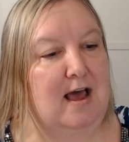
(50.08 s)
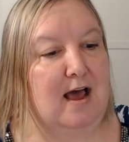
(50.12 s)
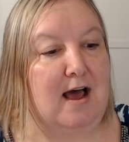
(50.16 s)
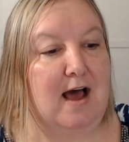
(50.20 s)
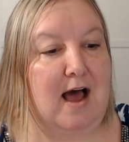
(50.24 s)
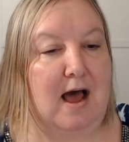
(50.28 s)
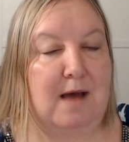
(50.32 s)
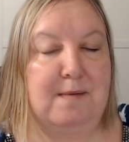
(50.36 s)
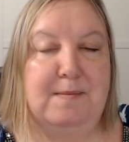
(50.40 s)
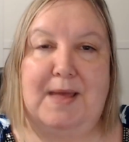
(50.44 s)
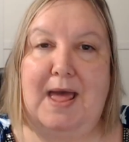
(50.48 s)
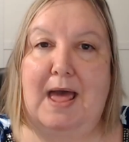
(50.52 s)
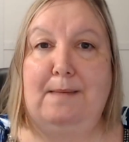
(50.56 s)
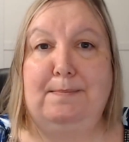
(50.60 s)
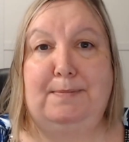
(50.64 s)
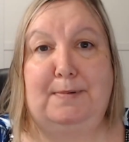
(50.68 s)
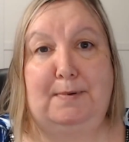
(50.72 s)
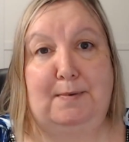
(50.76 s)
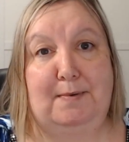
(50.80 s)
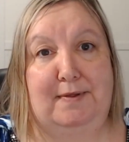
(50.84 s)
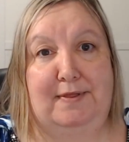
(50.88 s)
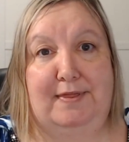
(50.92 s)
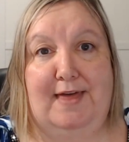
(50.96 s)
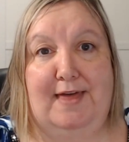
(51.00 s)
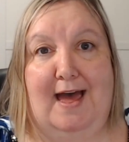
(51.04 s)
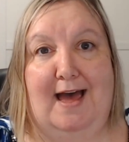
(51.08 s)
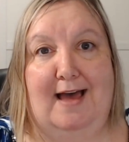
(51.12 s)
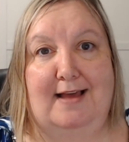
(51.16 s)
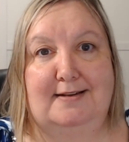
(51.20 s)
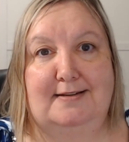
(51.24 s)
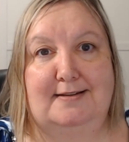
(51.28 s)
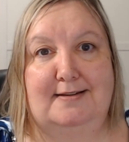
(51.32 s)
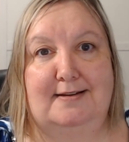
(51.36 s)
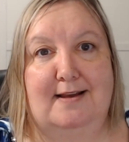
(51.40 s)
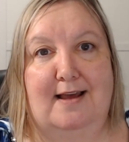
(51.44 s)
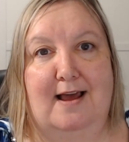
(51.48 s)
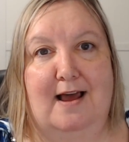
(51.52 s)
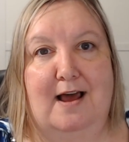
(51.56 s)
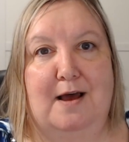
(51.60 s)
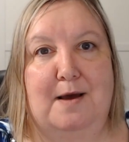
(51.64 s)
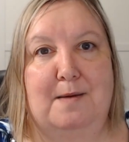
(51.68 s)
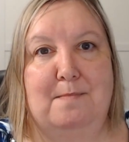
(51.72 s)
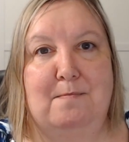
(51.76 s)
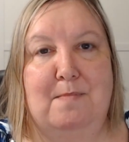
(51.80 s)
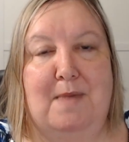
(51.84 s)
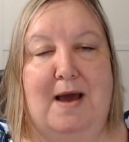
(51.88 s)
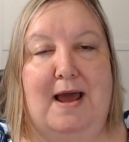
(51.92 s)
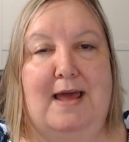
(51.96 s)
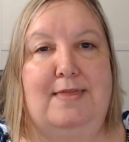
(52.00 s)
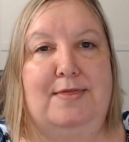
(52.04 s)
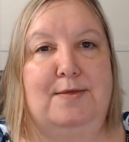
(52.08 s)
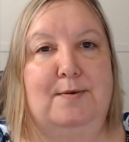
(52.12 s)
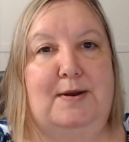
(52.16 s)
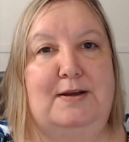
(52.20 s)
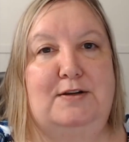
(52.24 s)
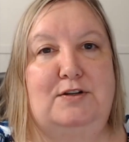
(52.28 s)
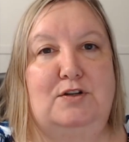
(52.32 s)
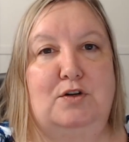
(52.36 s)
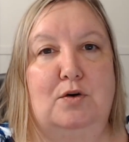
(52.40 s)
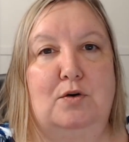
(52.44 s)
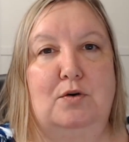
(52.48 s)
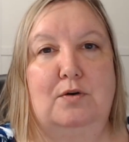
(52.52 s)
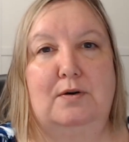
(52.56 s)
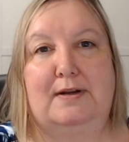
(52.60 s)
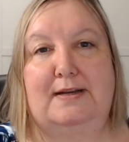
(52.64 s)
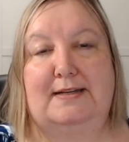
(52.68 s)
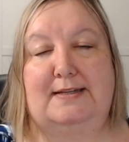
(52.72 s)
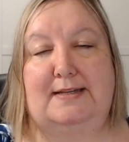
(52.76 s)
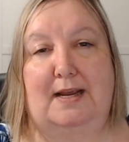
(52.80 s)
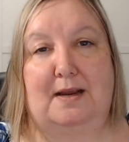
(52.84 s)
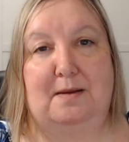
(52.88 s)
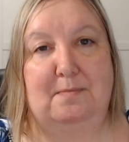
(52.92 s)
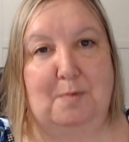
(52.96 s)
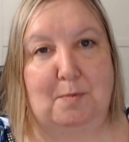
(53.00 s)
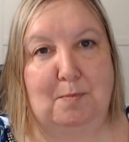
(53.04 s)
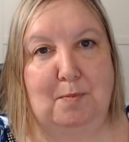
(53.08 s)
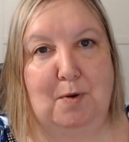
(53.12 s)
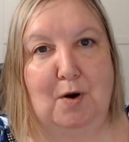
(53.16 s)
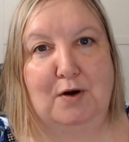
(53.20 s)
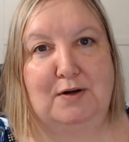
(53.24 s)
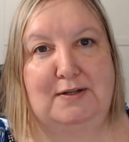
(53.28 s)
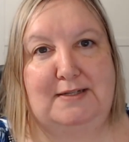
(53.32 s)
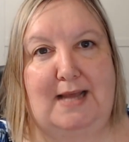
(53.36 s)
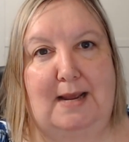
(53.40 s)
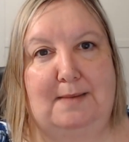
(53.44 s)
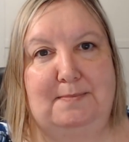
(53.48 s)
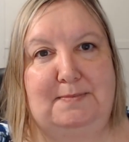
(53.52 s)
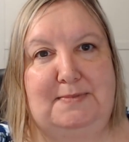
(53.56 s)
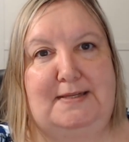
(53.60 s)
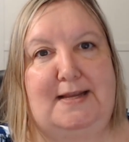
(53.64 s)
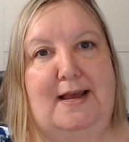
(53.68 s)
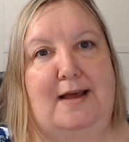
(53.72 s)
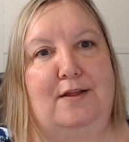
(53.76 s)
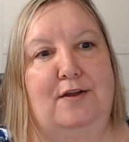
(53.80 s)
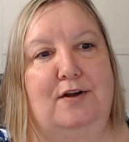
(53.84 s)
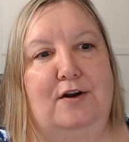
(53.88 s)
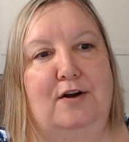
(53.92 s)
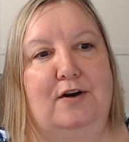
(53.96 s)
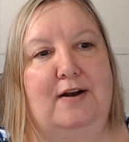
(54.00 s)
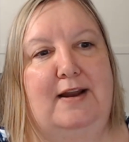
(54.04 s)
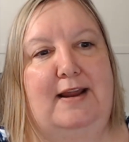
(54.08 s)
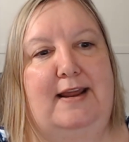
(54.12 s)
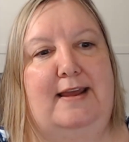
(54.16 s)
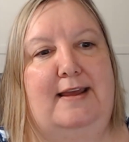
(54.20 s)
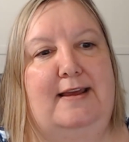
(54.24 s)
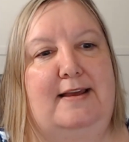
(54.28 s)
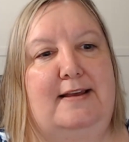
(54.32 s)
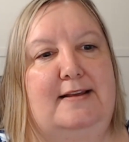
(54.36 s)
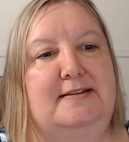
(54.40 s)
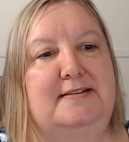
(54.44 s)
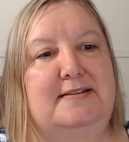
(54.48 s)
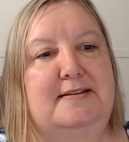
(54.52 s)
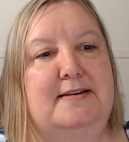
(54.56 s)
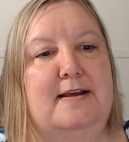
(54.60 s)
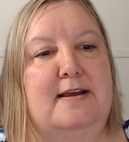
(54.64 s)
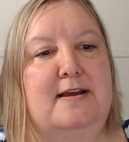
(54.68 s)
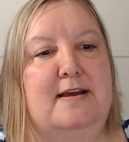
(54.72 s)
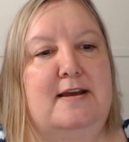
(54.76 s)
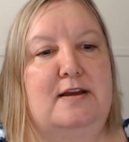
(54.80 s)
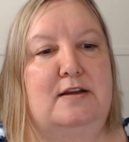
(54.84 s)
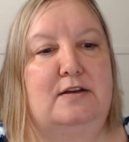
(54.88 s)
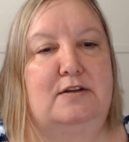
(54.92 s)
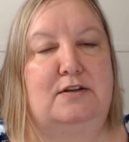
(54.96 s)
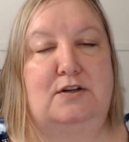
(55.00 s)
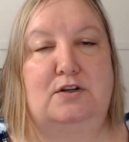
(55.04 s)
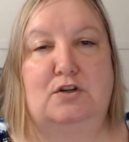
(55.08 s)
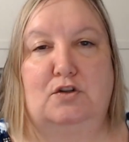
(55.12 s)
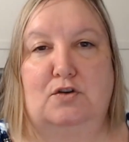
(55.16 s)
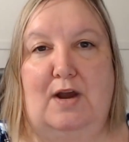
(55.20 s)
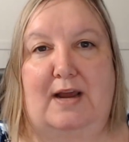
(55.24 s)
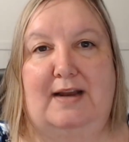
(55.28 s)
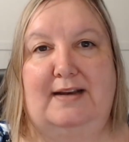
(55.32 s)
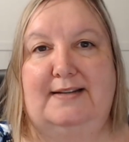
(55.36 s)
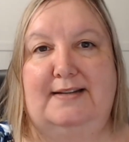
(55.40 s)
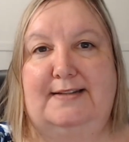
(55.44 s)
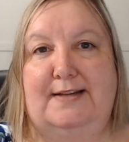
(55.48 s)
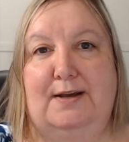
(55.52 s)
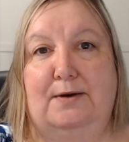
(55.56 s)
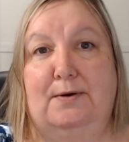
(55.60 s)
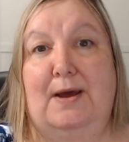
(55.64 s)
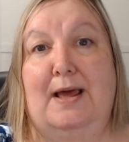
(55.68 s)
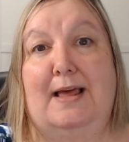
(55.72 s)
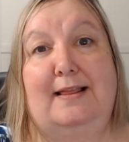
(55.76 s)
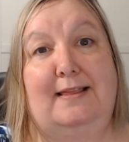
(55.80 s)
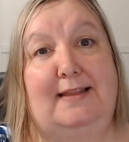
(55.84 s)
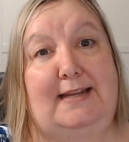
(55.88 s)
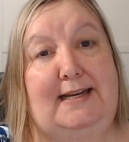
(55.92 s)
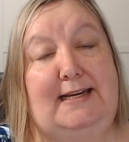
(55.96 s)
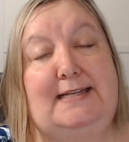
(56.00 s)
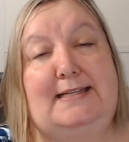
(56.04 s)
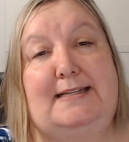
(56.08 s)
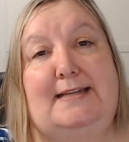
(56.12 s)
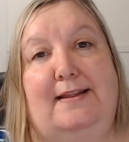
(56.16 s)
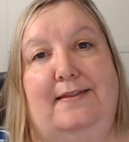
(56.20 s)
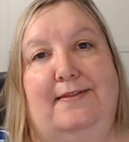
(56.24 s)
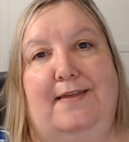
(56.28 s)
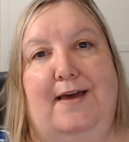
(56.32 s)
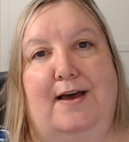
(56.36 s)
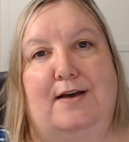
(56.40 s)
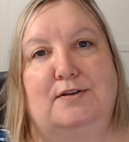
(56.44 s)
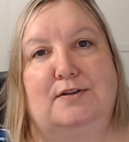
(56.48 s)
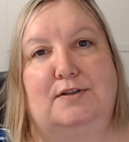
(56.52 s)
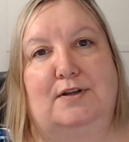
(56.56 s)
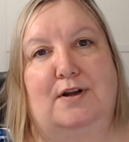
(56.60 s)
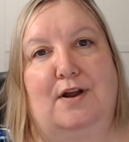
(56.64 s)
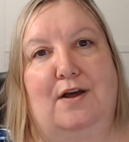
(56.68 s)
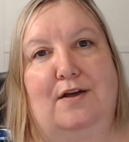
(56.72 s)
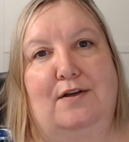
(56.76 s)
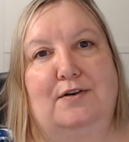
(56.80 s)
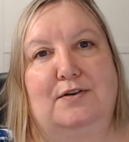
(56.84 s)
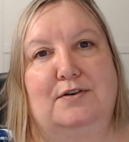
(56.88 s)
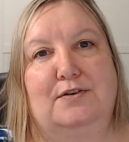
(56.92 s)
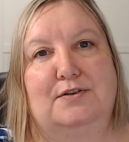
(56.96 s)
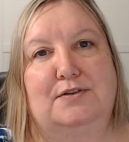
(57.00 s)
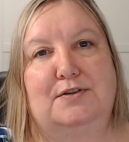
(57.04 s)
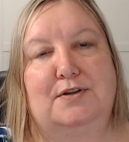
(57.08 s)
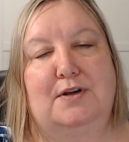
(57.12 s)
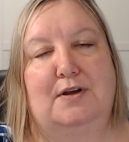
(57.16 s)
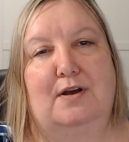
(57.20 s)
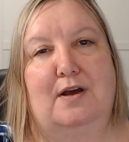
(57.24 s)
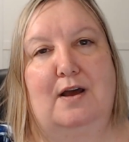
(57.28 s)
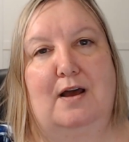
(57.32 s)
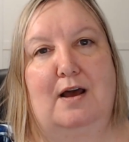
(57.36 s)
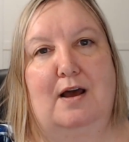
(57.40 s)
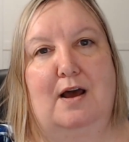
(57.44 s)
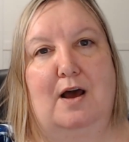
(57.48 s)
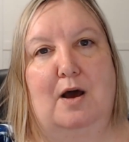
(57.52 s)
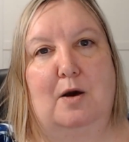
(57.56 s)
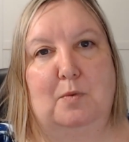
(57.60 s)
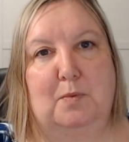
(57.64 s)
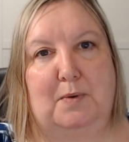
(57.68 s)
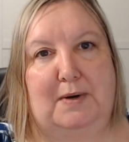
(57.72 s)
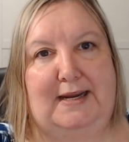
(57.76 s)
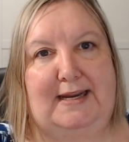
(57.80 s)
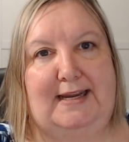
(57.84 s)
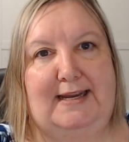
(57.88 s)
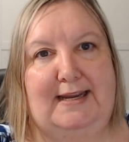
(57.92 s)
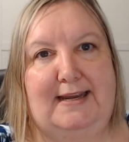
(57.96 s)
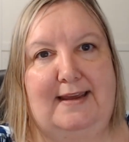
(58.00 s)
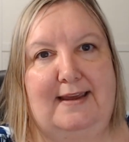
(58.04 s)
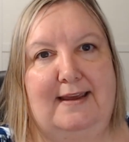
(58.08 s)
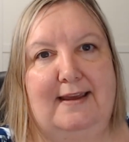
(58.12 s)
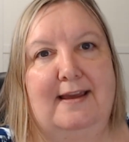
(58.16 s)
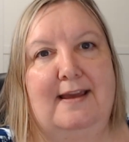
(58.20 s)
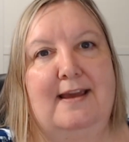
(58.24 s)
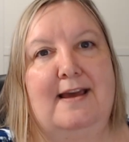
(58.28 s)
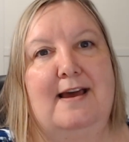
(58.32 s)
I'm happy with that. My threshold, because I am a part-time seller, is to try to sell at least $1,000 a week.